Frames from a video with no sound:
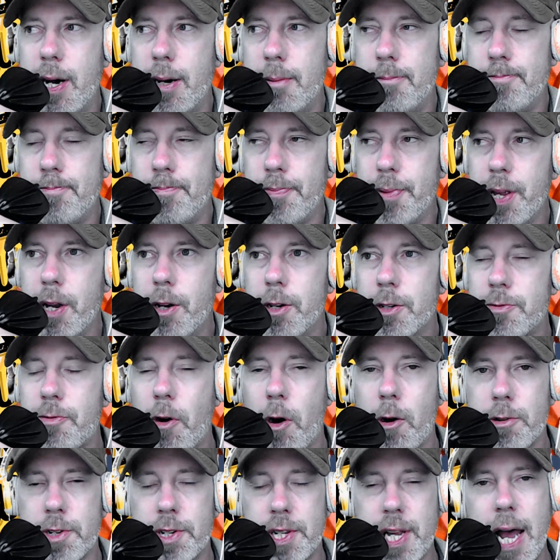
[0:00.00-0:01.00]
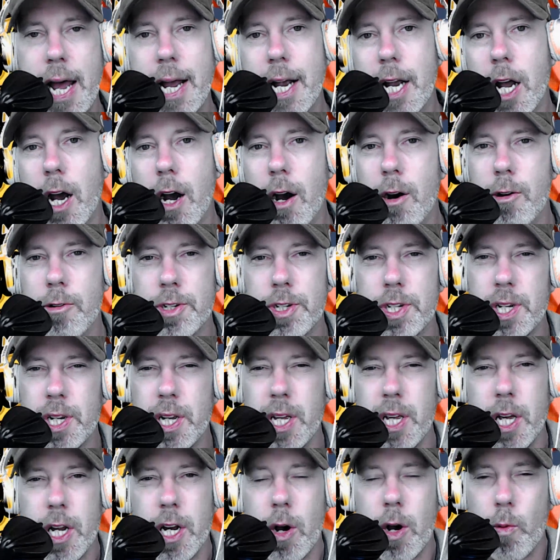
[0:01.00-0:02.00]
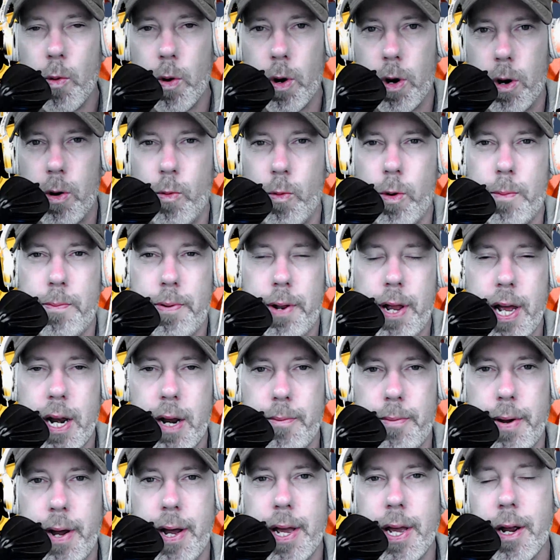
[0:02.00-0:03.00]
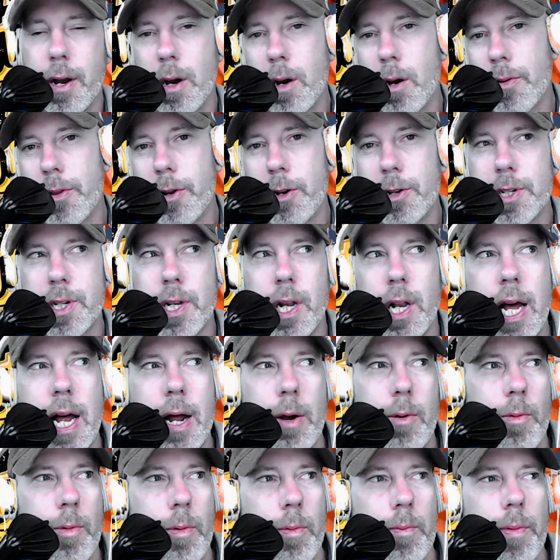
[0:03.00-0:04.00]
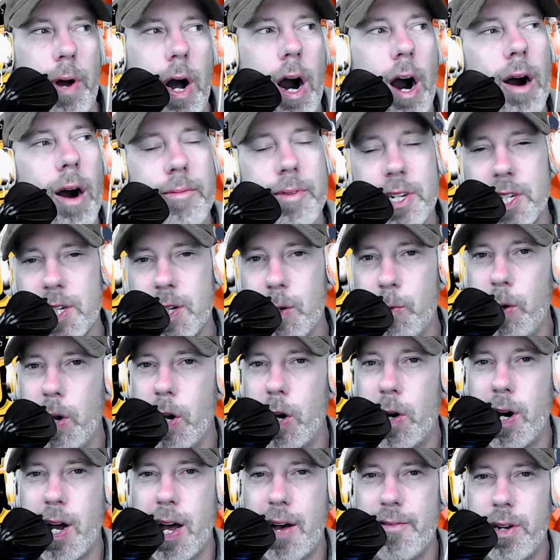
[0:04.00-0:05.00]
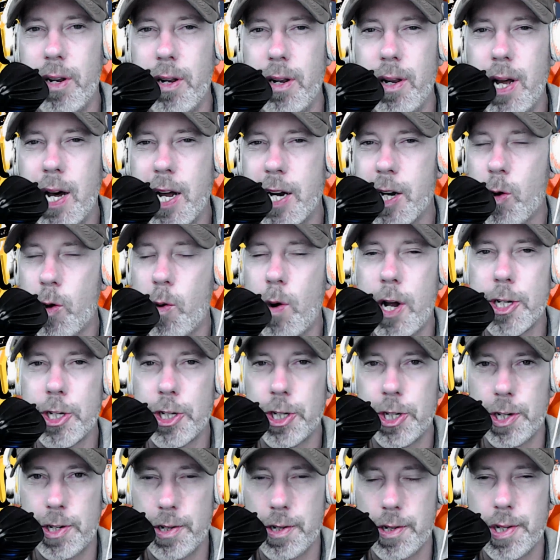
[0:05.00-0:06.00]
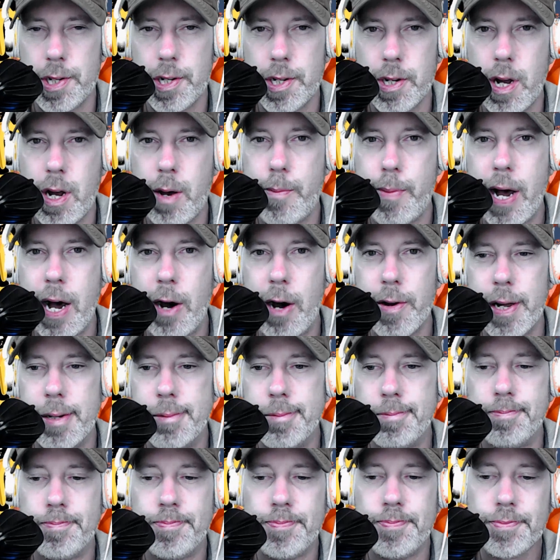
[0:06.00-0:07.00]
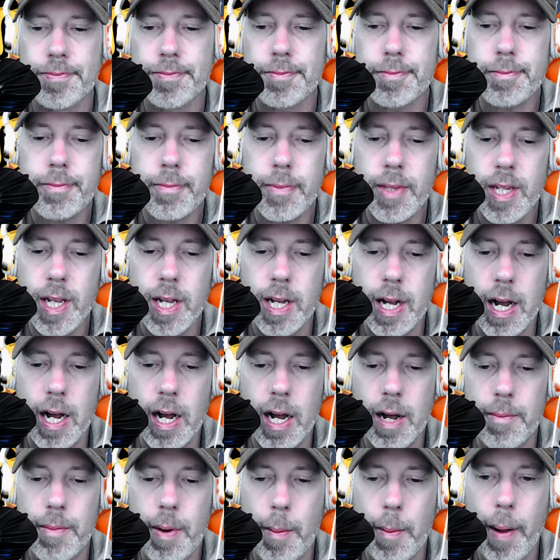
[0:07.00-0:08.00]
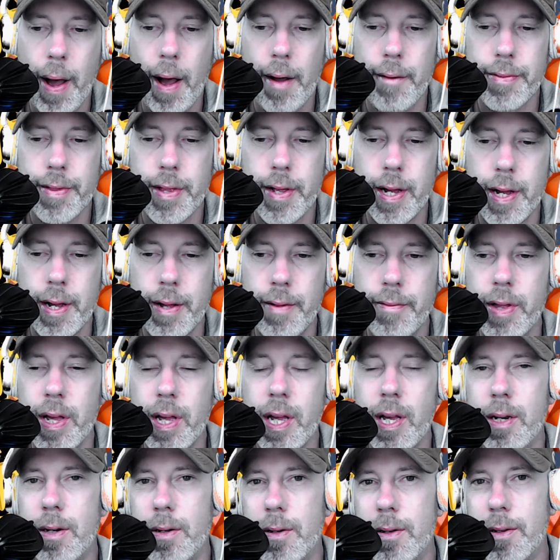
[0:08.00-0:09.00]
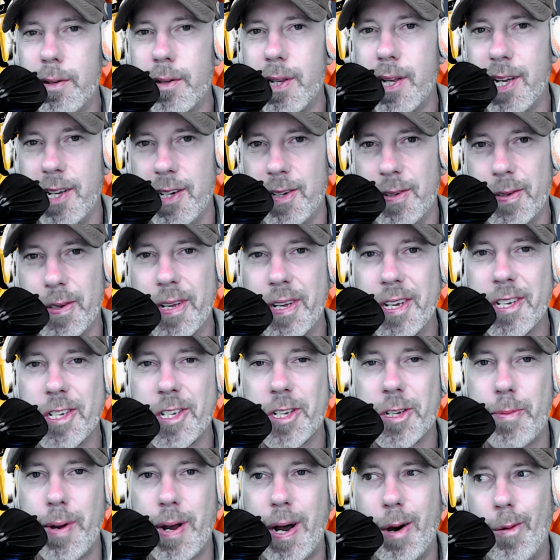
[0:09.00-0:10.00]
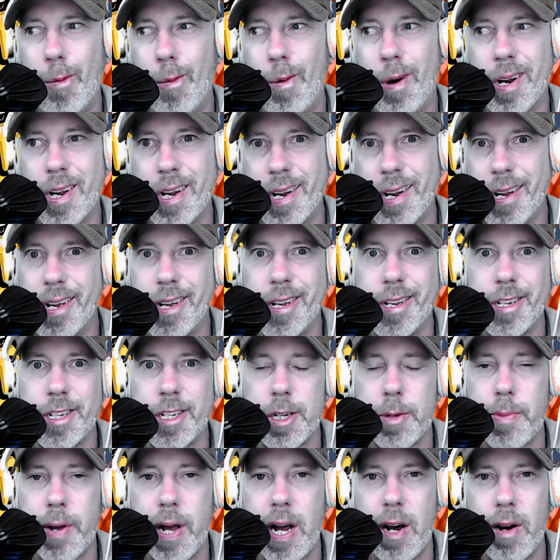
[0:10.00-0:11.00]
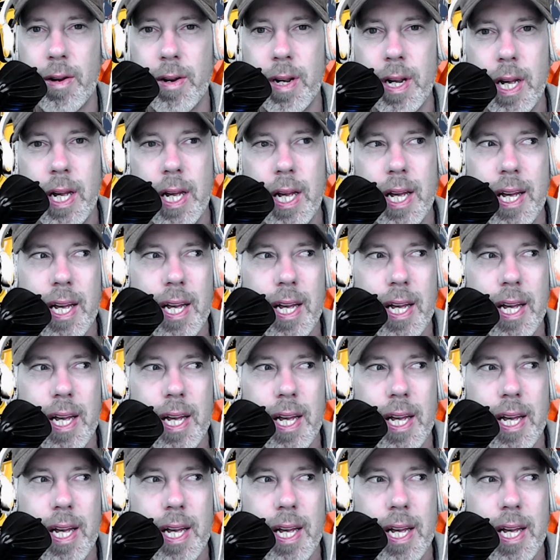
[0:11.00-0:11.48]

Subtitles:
as far as that goes, we're playing it by ear. There's a lot. Obviously, we all have a lot of questions about it, about the illness, about what it is, about